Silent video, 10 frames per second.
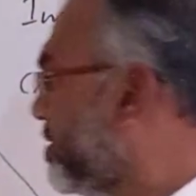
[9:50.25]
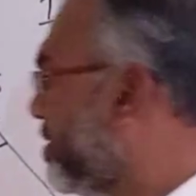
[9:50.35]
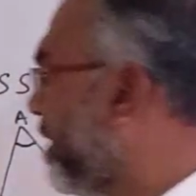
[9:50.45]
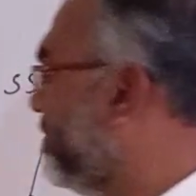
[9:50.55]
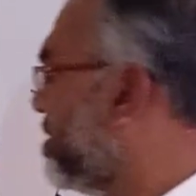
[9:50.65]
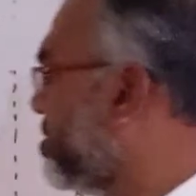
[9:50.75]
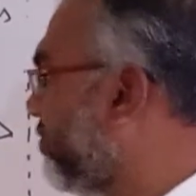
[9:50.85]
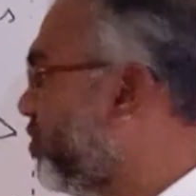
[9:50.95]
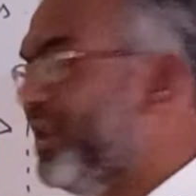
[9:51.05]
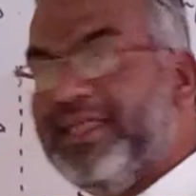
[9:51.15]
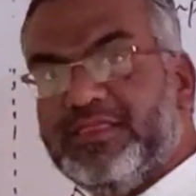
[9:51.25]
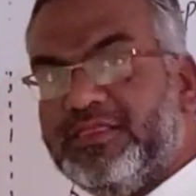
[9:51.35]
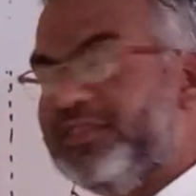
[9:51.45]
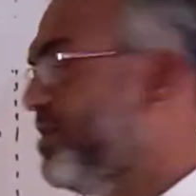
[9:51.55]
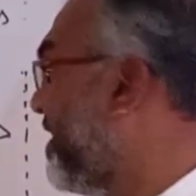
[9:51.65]
is the full
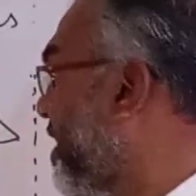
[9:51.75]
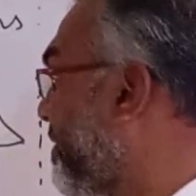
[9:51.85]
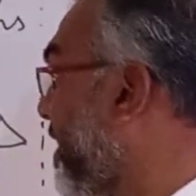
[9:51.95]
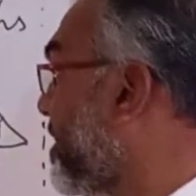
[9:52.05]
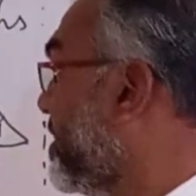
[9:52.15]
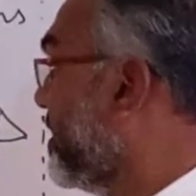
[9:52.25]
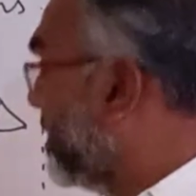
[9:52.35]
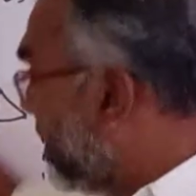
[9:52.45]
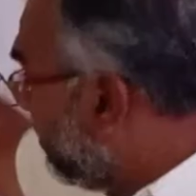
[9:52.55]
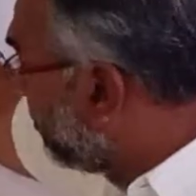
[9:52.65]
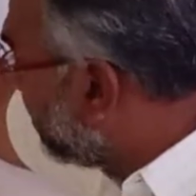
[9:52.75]
length divided by, if you